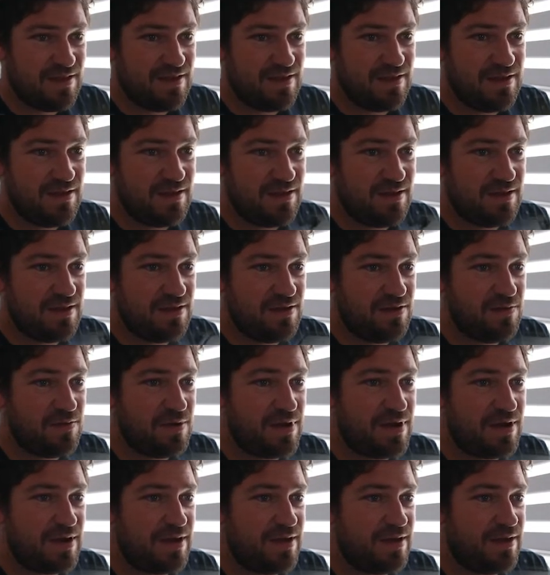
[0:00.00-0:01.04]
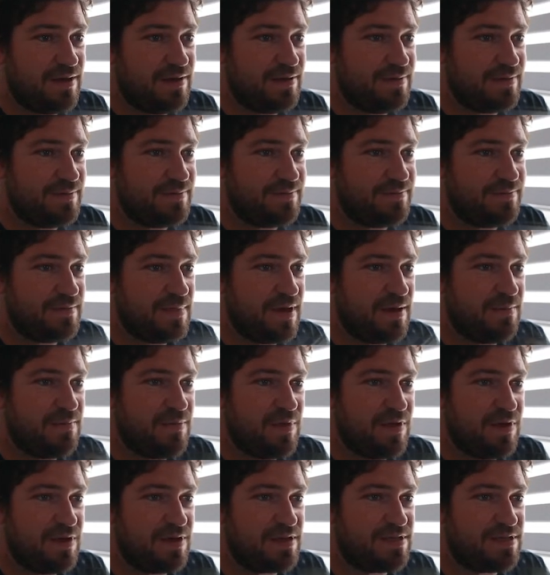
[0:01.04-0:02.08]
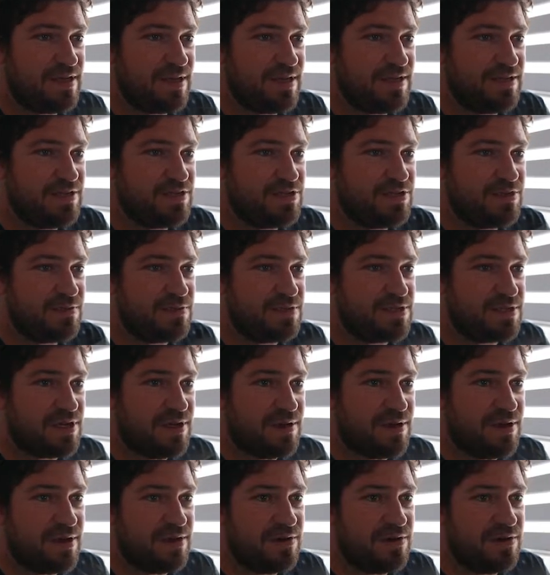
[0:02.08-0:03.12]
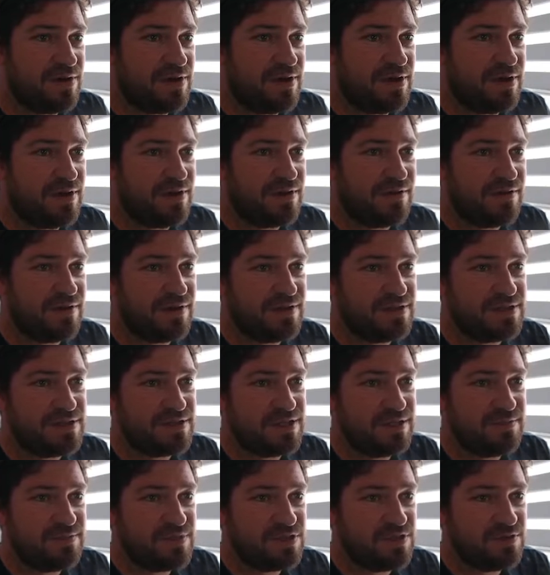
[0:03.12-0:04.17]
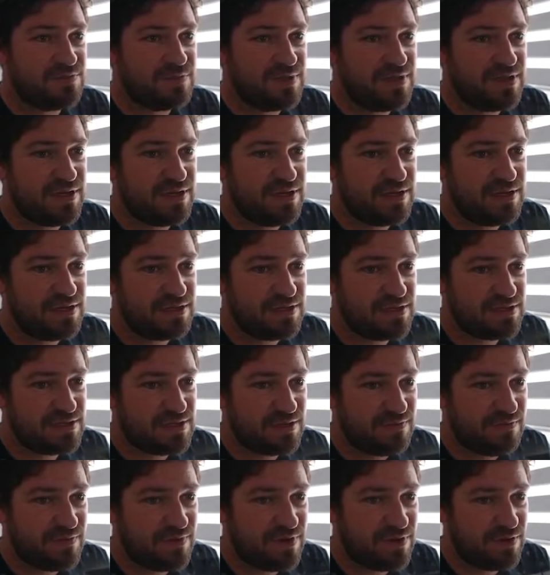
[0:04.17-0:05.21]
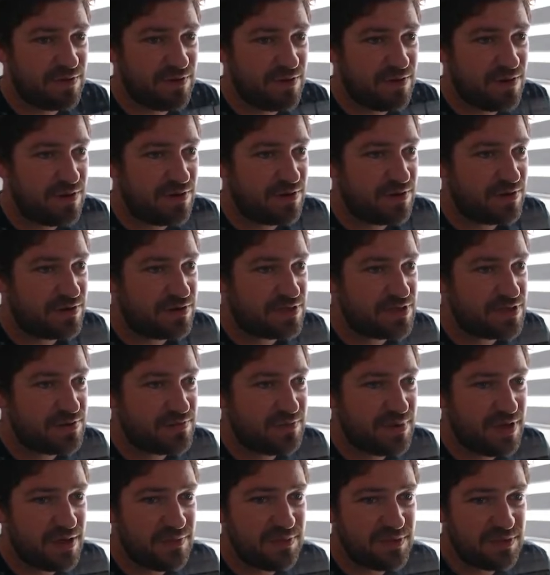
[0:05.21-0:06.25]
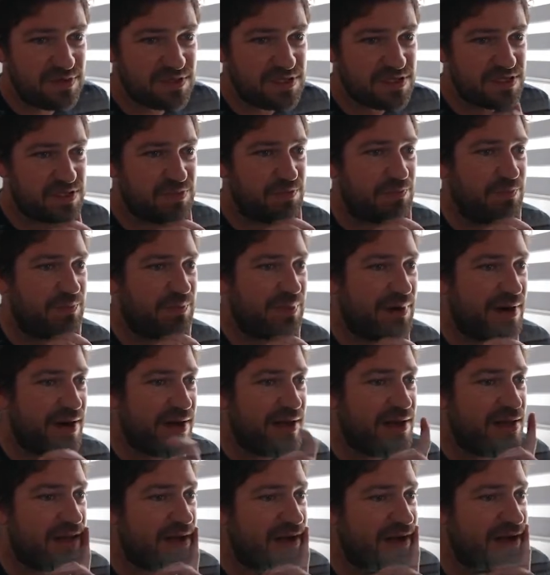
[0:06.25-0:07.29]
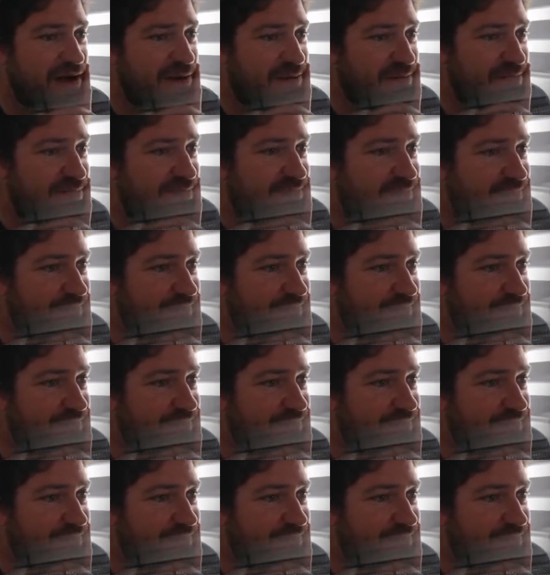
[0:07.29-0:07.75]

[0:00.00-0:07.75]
Anyway, I'm not exactly sure what's going on here. There seems to be something wrong because the people just pile up.